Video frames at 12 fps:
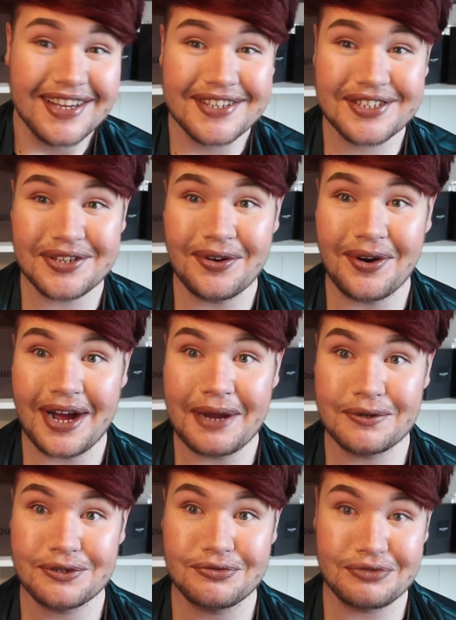So I
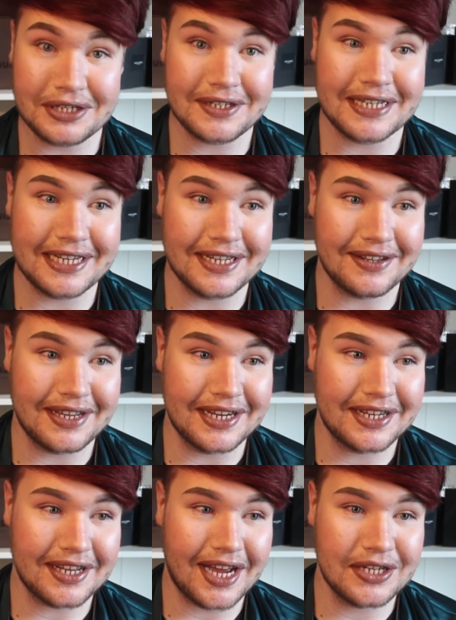was really
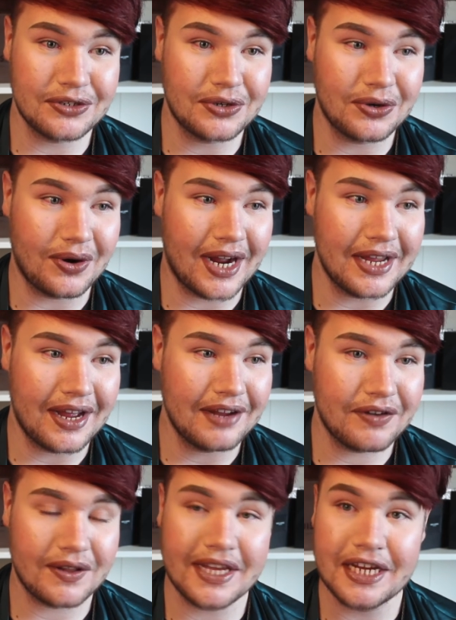like, I don't know, I
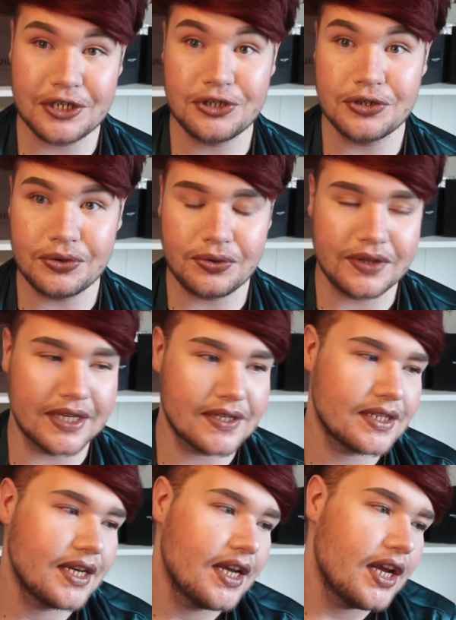felt like I shouldn't own
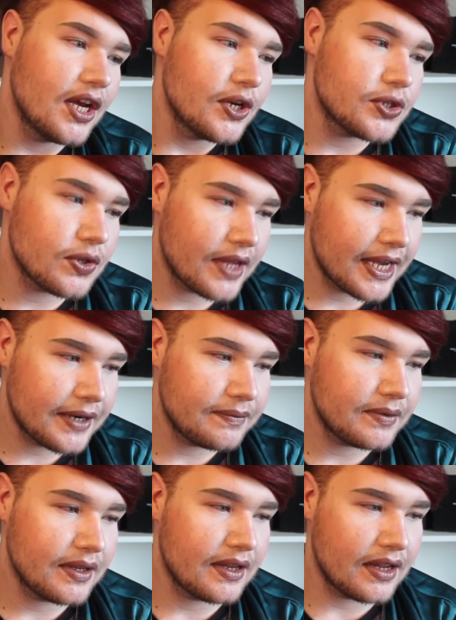this. So
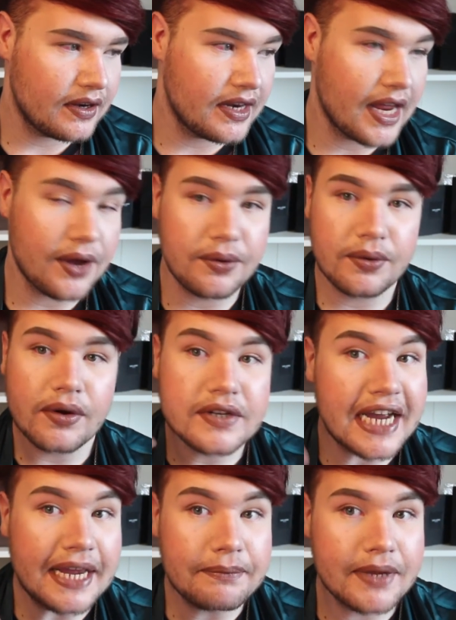then, now
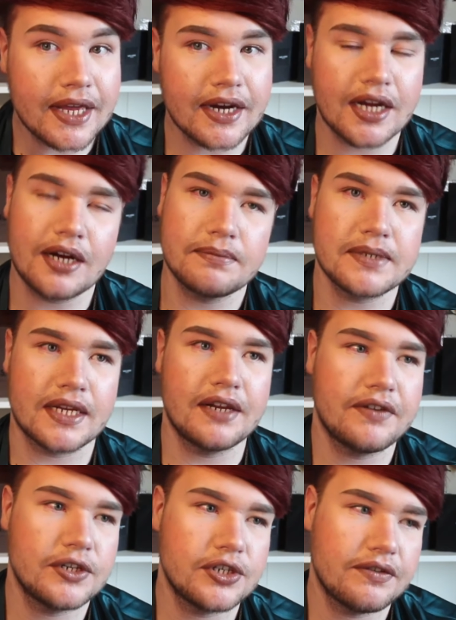time kind of comes and I
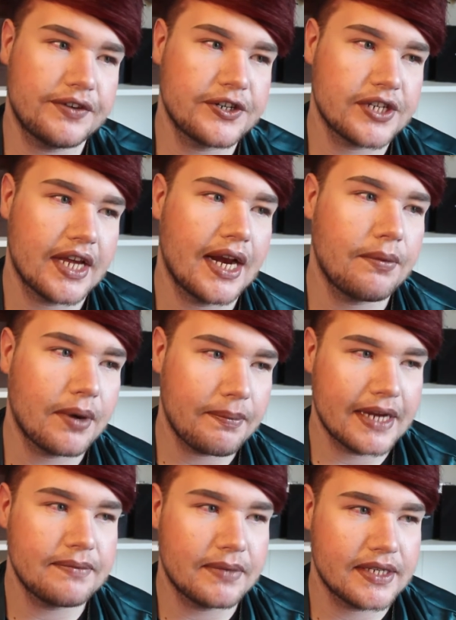finish university and I want to
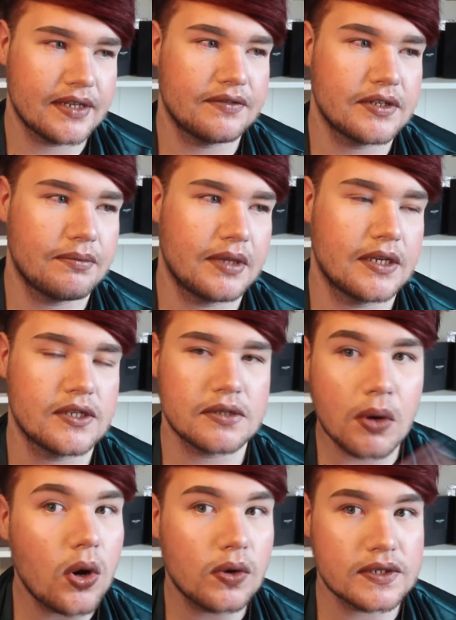buy myself something
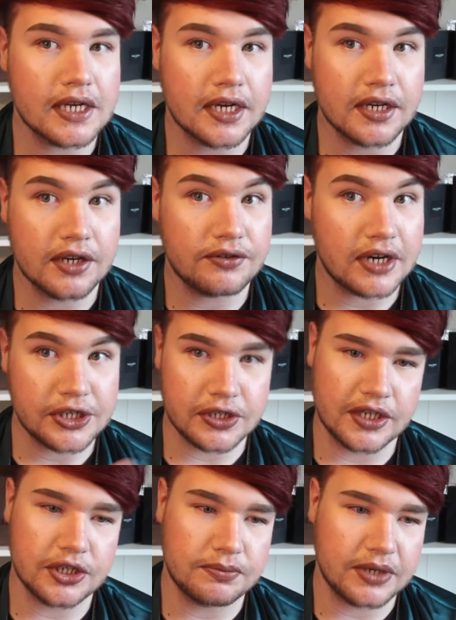small as like a
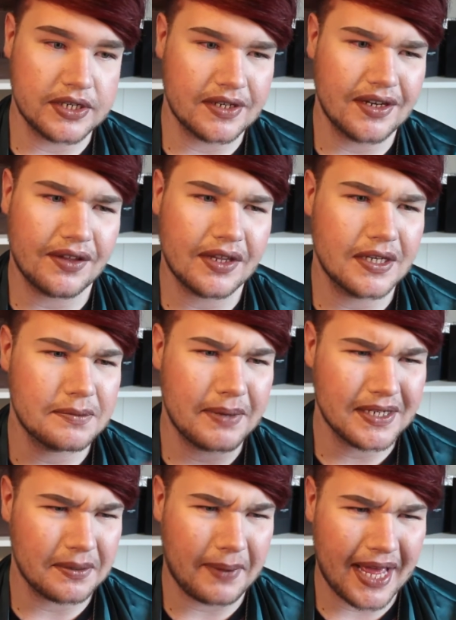congratulation present. Nothing as big
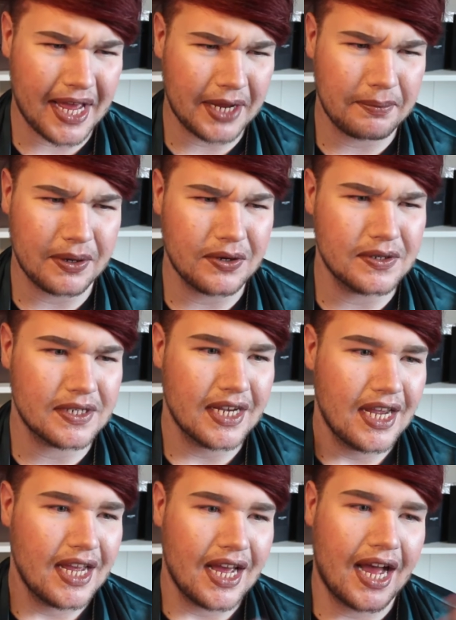as a bag because
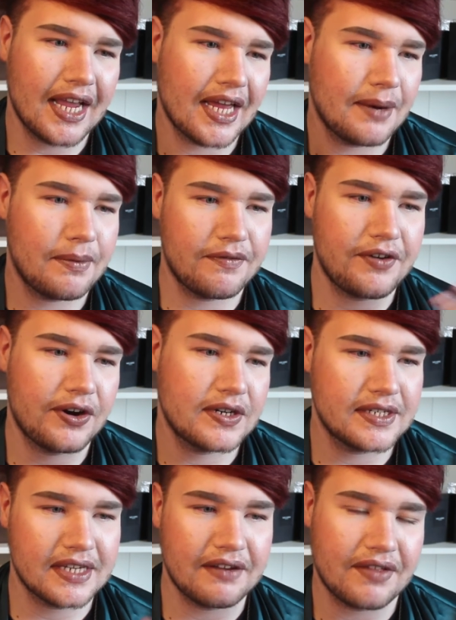I kind of prefer
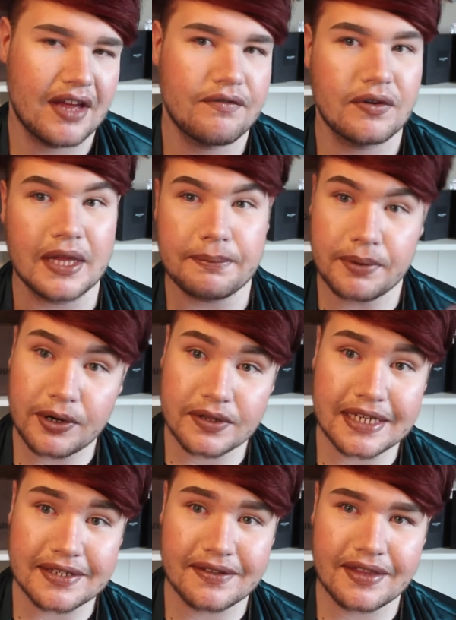to save that for like
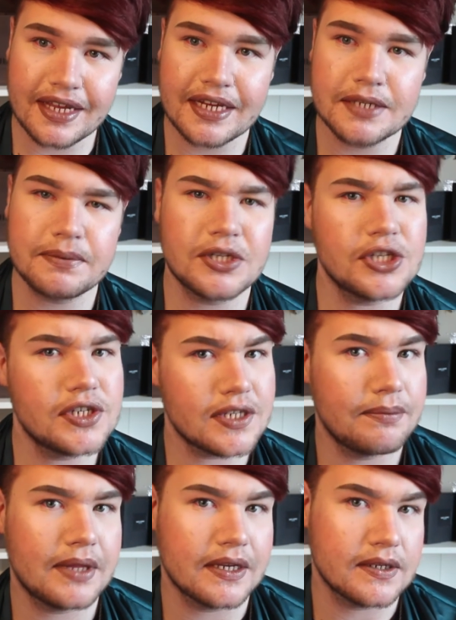birthdays and things, but just
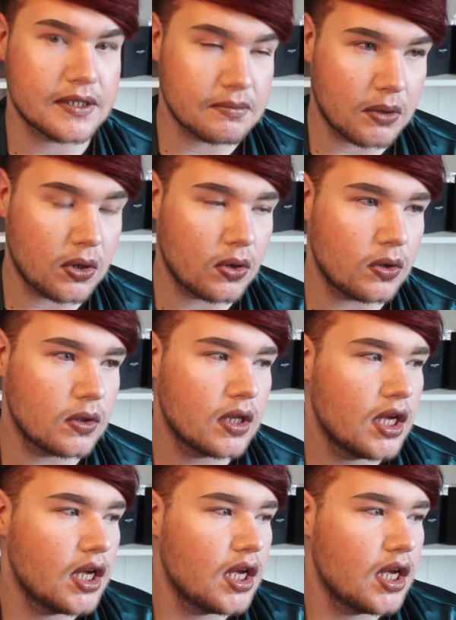something small.